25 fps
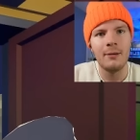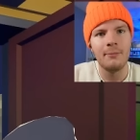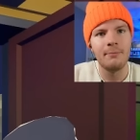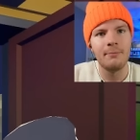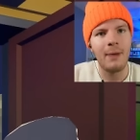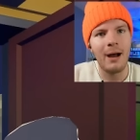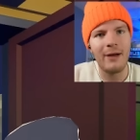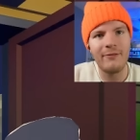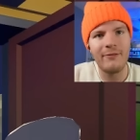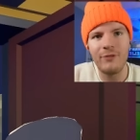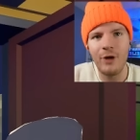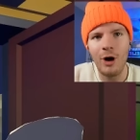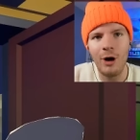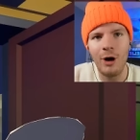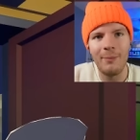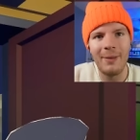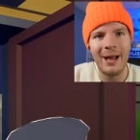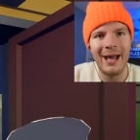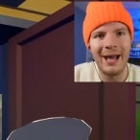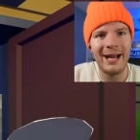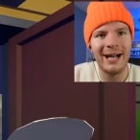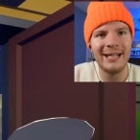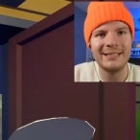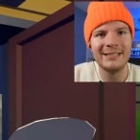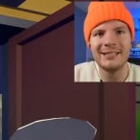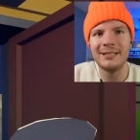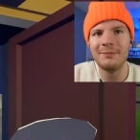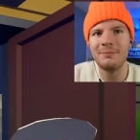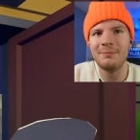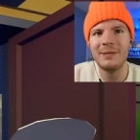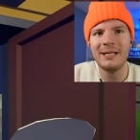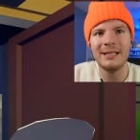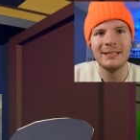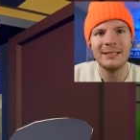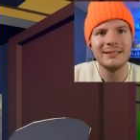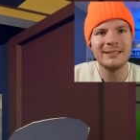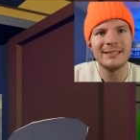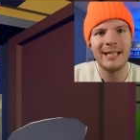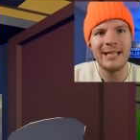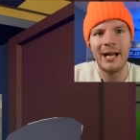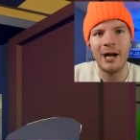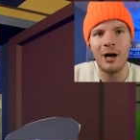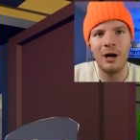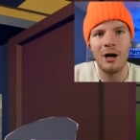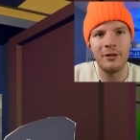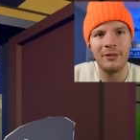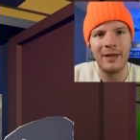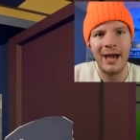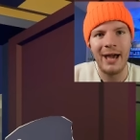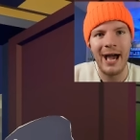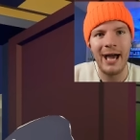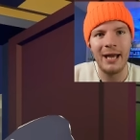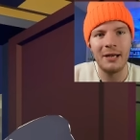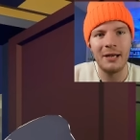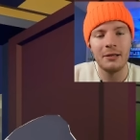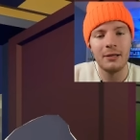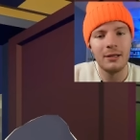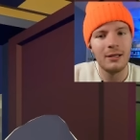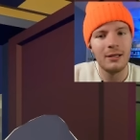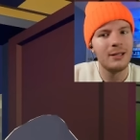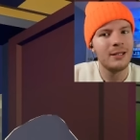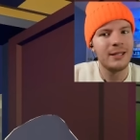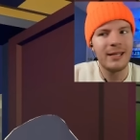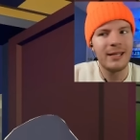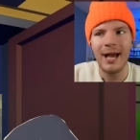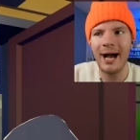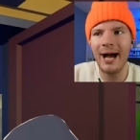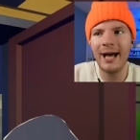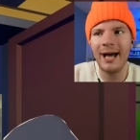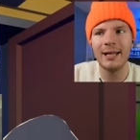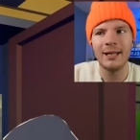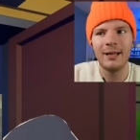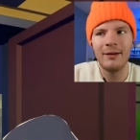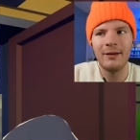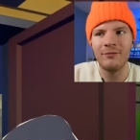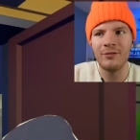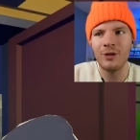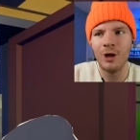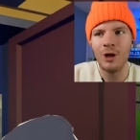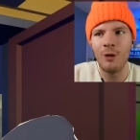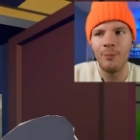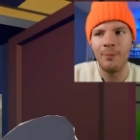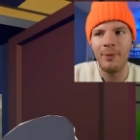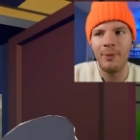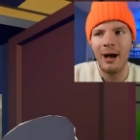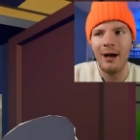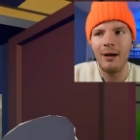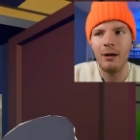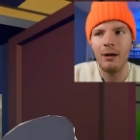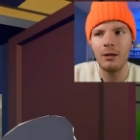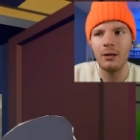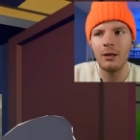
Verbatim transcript: My fault, man. I didn't mean to say all that. Yeah, I love lo-fi.